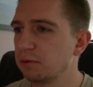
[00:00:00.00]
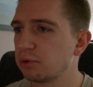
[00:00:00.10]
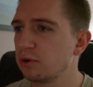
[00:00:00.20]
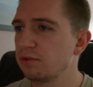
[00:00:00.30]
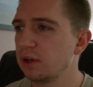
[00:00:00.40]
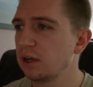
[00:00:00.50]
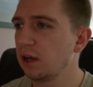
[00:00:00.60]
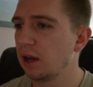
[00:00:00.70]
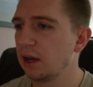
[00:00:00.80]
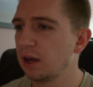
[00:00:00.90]

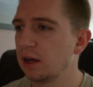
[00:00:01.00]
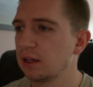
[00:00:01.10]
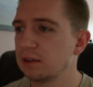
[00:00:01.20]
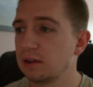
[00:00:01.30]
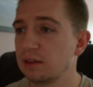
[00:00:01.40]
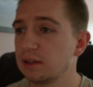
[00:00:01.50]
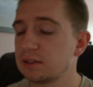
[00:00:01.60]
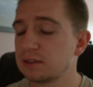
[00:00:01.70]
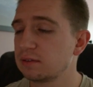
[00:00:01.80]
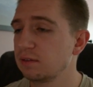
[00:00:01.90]
improving, and
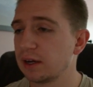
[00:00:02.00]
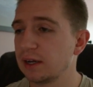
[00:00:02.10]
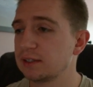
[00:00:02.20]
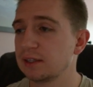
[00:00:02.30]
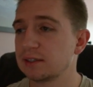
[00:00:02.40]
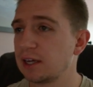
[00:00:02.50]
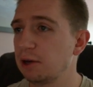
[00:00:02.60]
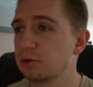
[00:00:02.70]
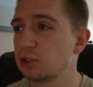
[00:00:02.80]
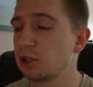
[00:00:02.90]
this, like I said, this
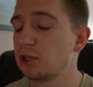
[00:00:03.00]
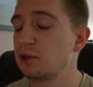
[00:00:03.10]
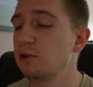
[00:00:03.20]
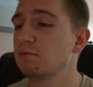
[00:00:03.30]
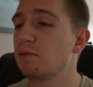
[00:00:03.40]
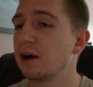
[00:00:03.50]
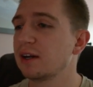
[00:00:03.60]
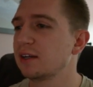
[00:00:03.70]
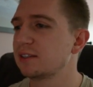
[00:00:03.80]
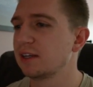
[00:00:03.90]
cable's
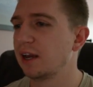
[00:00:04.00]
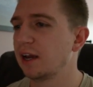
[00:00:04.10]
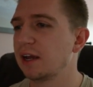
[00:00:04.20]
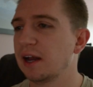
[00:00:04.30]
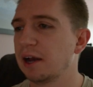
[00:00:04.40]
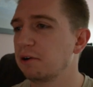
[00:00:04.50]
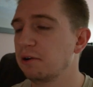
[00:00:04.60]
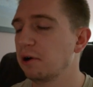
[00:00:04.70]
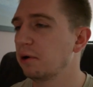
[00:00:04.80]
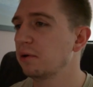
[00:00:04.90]
humongous, and I don't
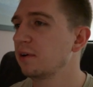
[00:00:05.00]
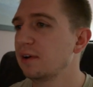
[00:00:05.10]
know